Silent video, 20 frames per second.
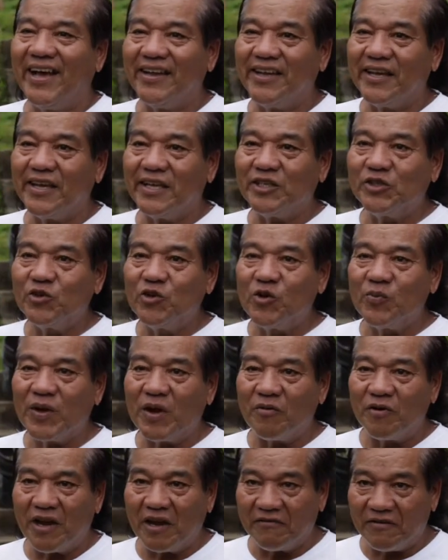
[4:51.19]
And I told
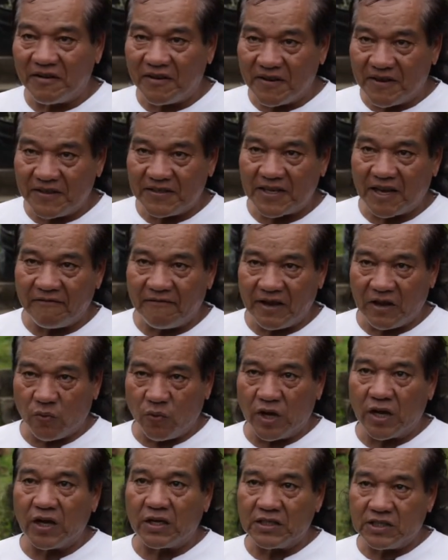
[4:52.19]
my wife and this, I
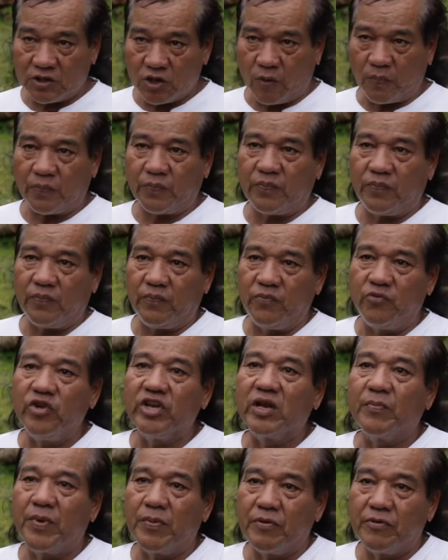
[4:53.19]
think we can stop
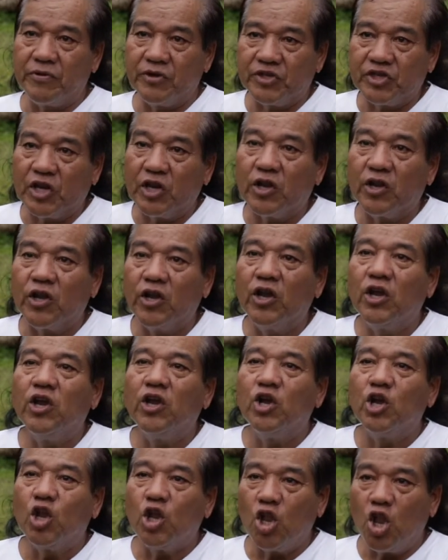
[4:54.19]
doing the preparation.
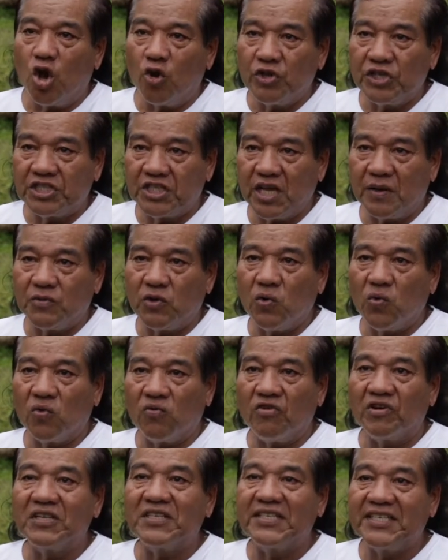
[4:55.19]
Now it's time to
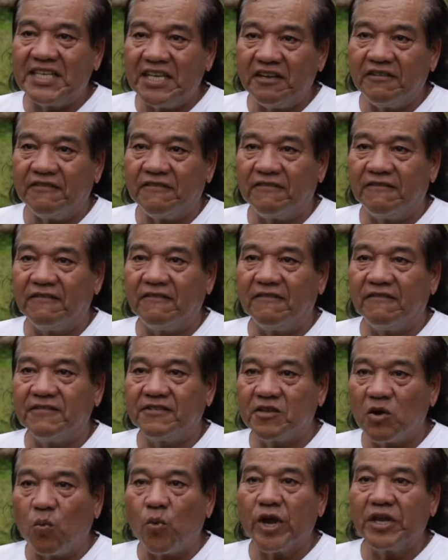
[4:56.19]
look for safe,
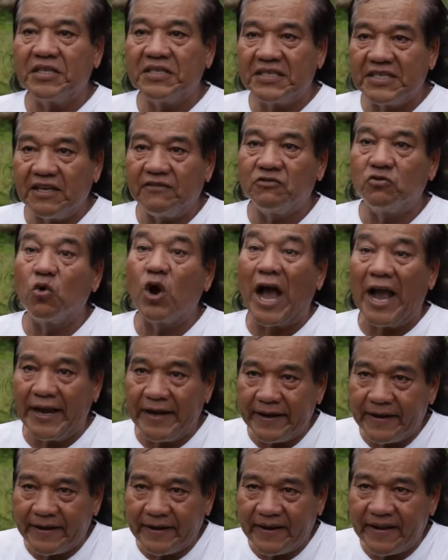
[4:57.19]
somewhere safe to
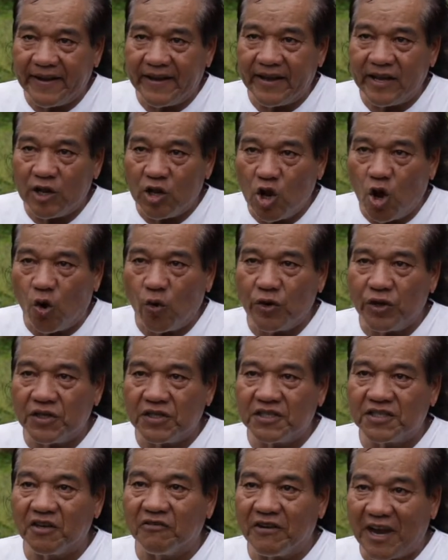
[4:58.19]
hide. Now
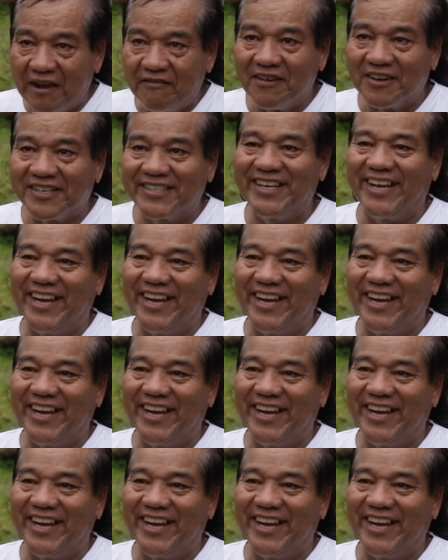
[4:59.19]
is survival